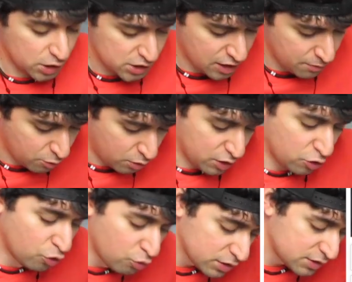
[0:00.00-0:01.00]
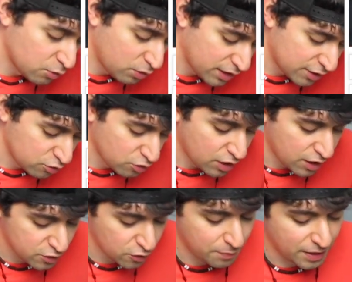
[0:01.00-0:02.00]
Question number one, who was the one that told
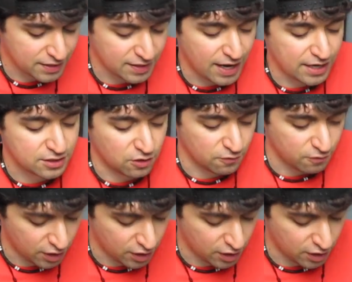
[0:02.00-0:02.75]
Naruto about the nine-tailed